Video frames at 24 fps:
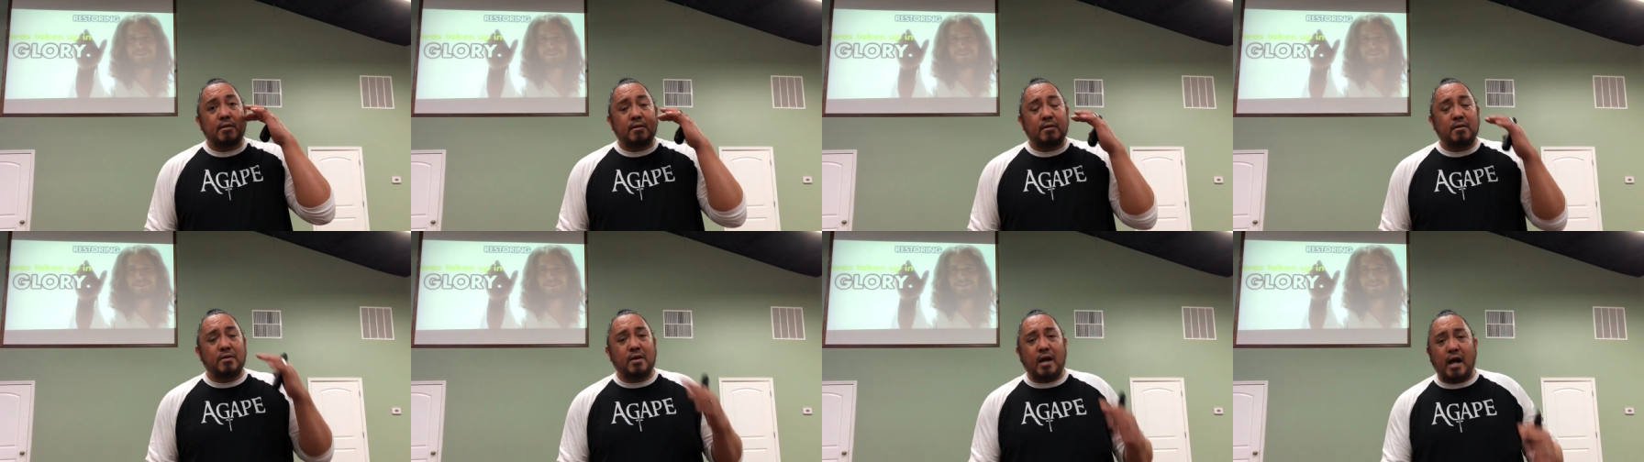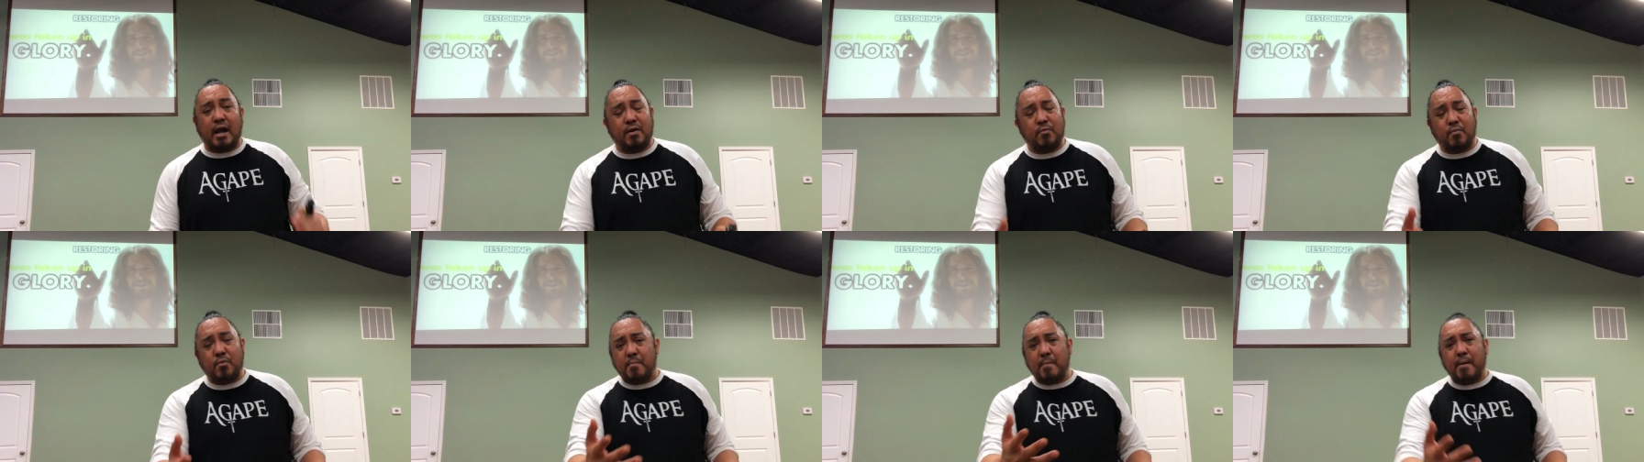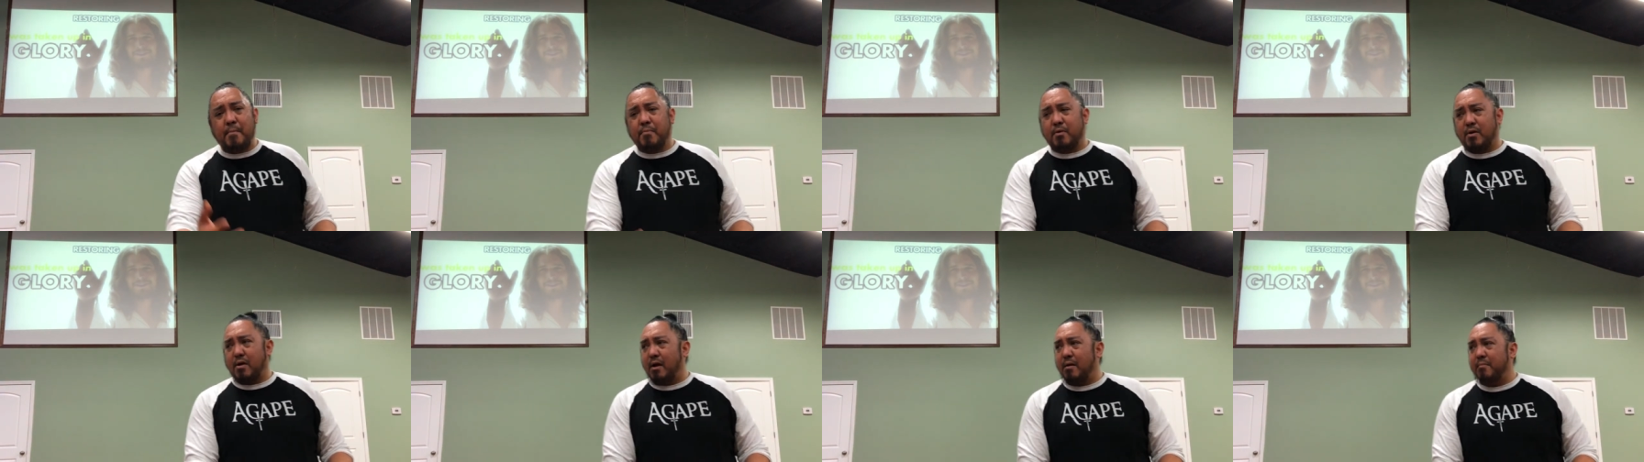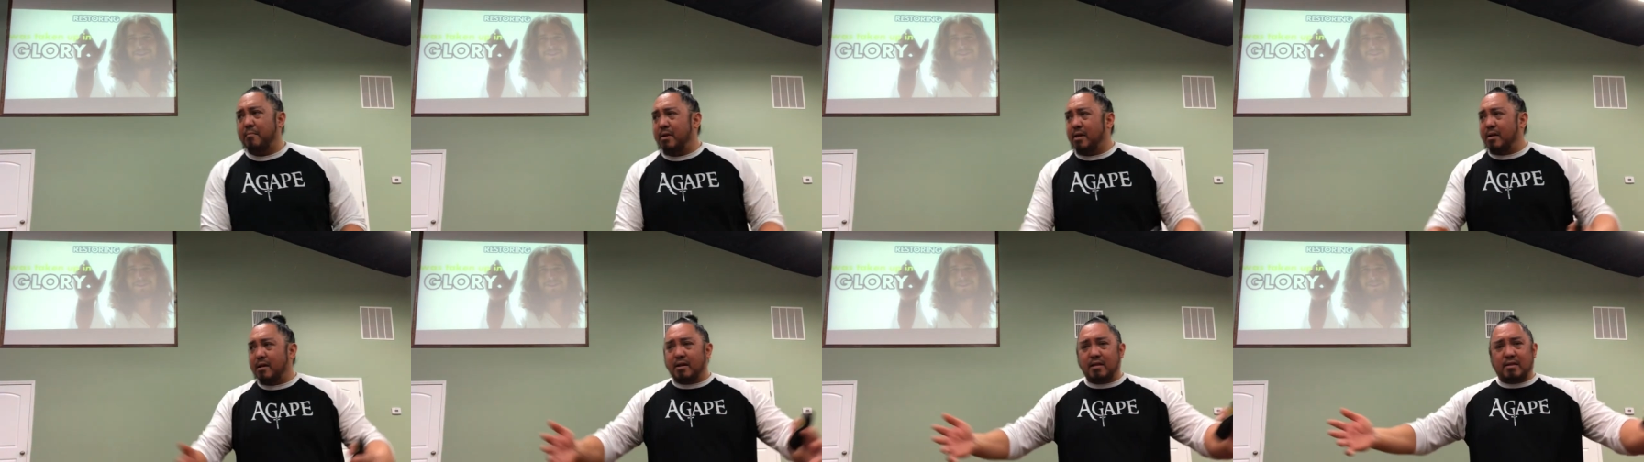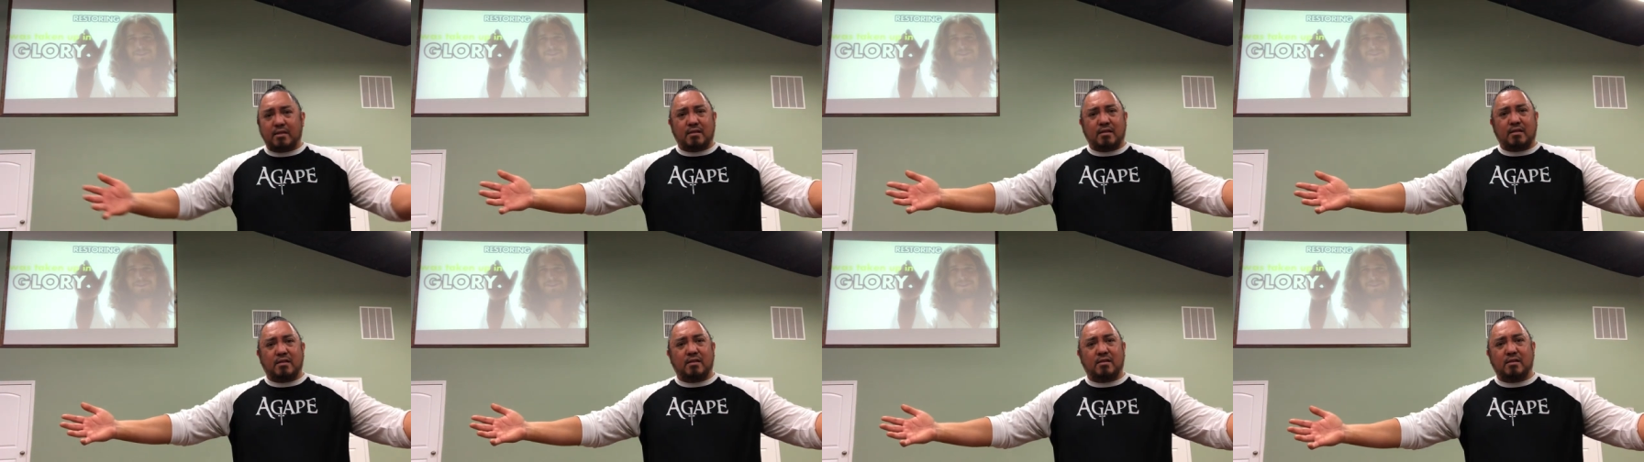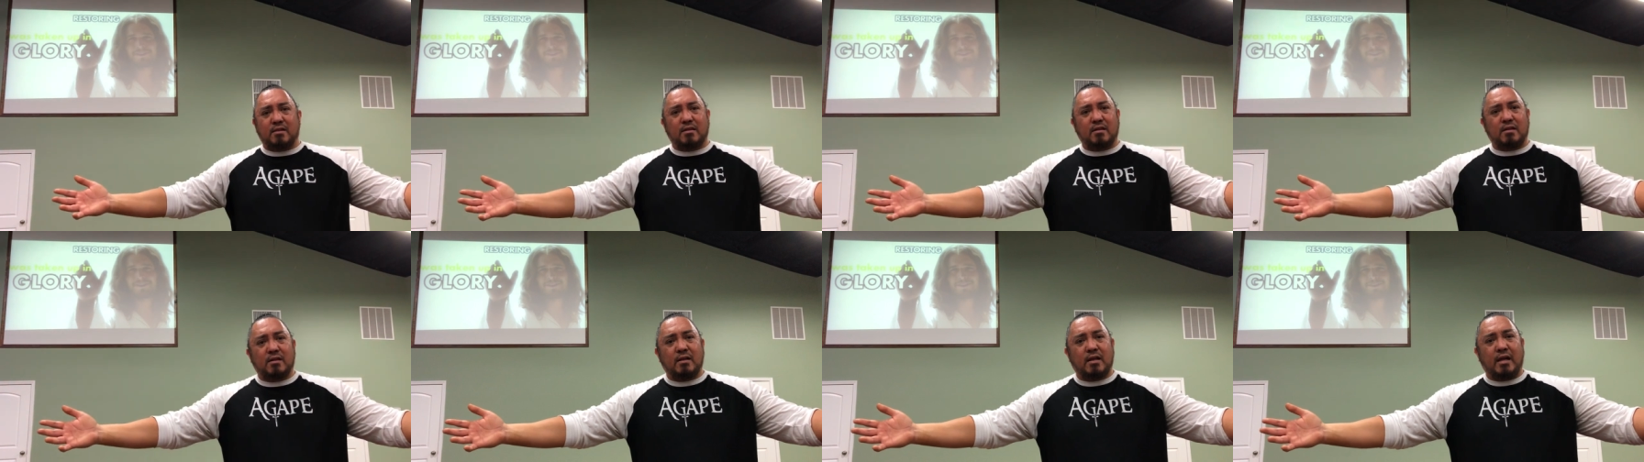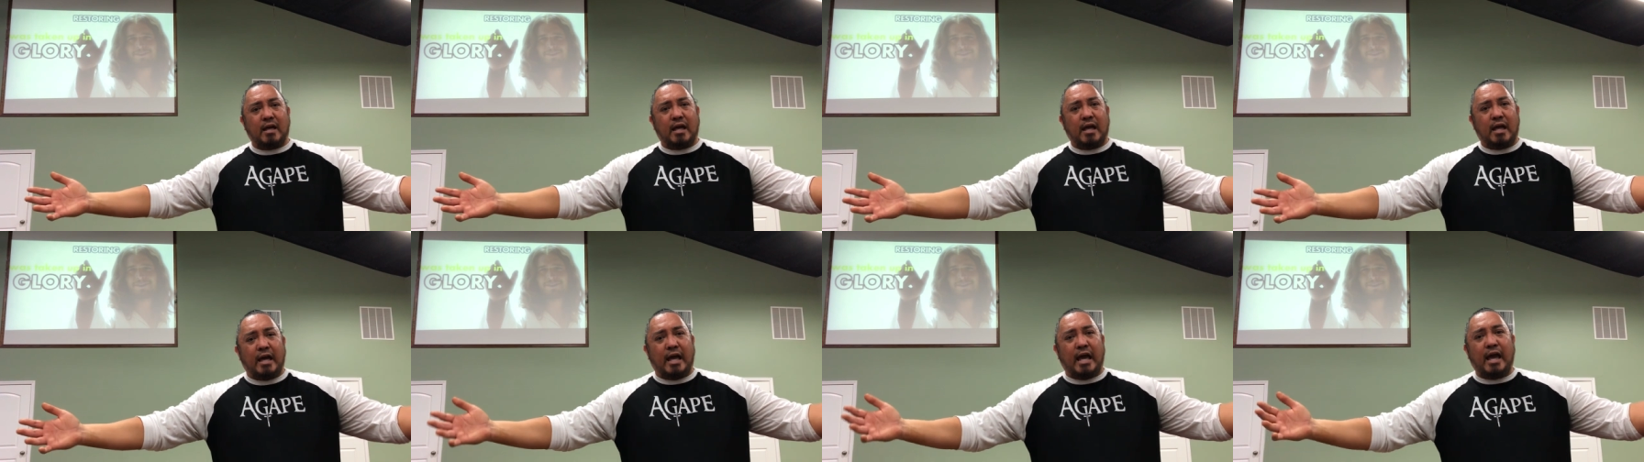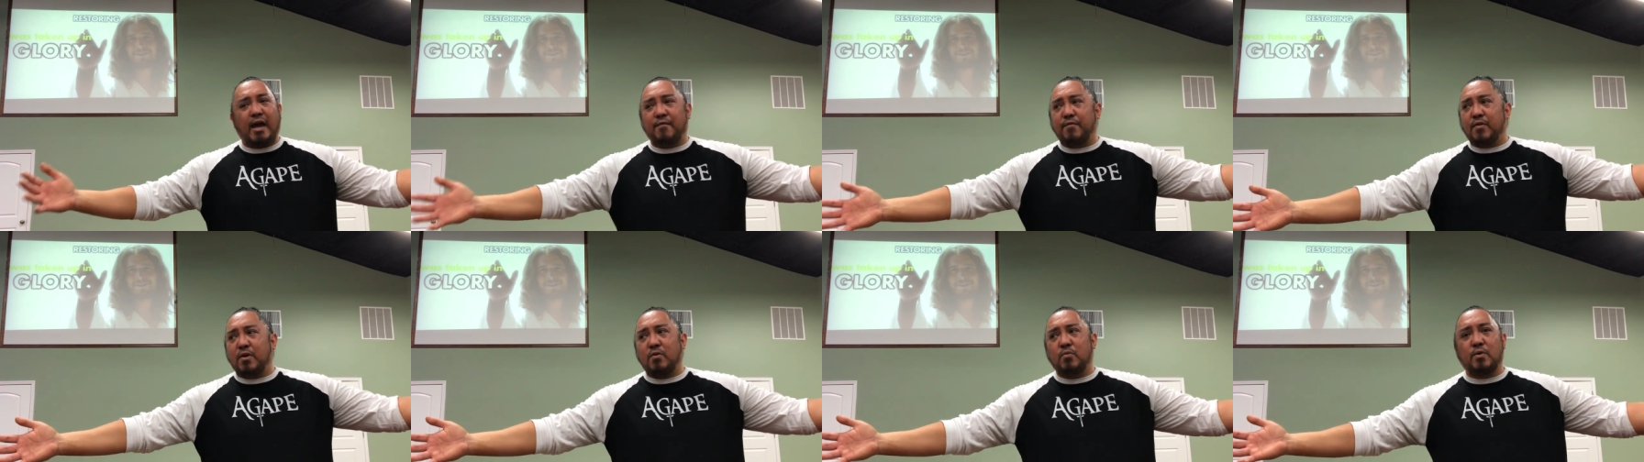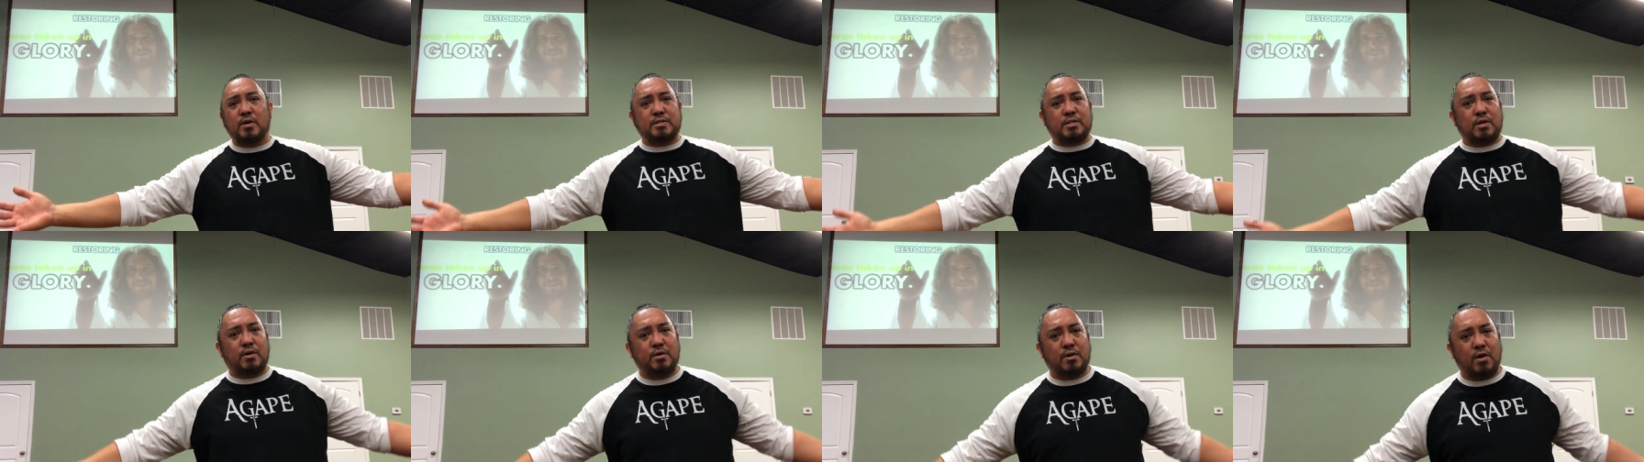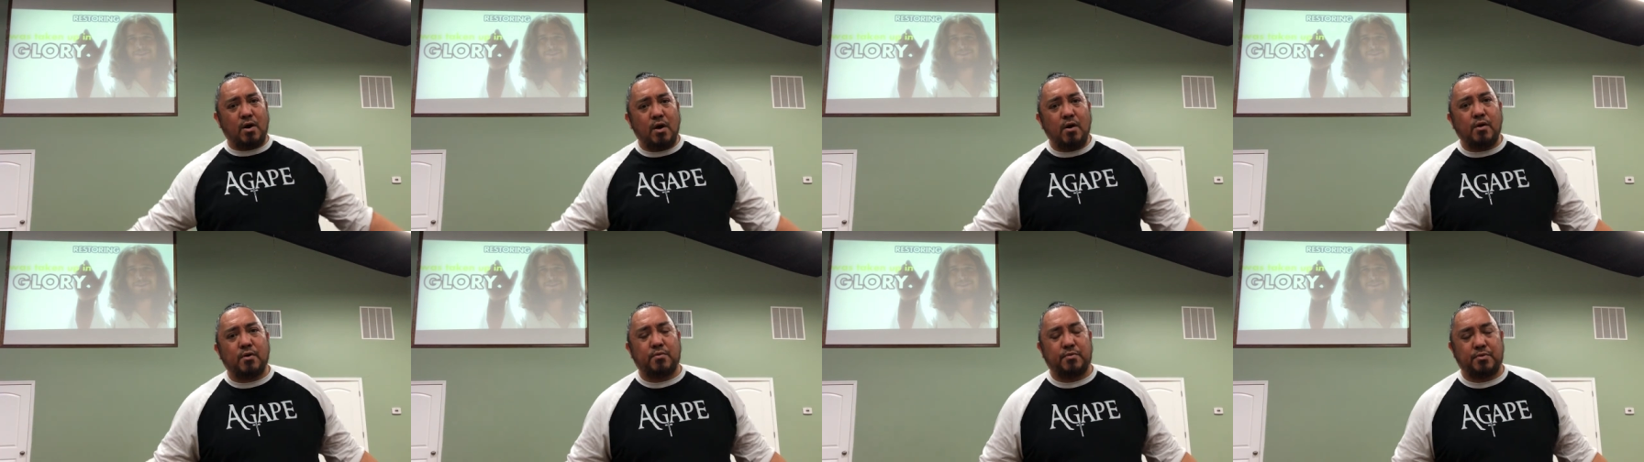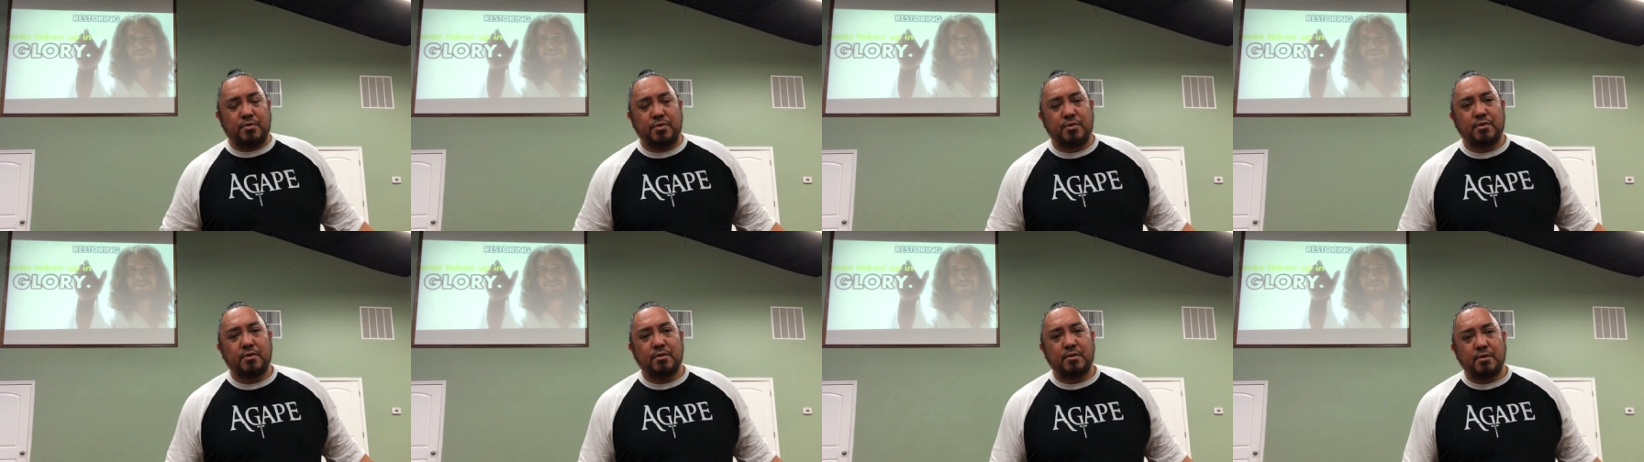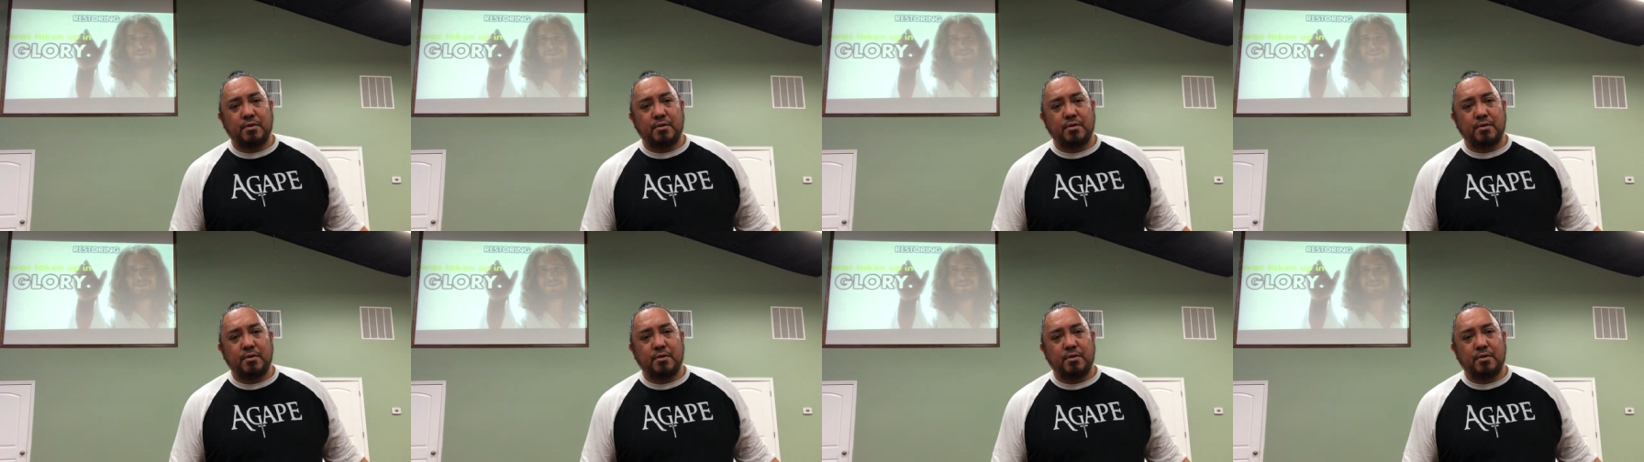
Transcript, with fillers: You got to remember, I mean, Heaven was on earth.